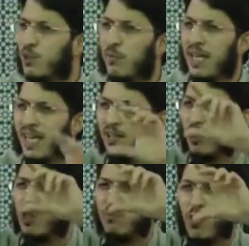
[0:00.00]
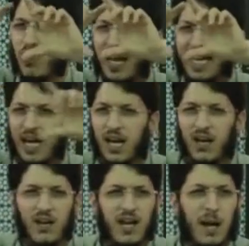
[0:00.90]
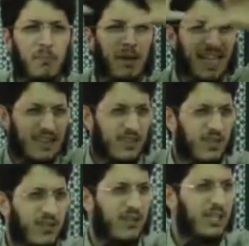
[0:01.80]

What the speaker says: To me, it looks more like a belt,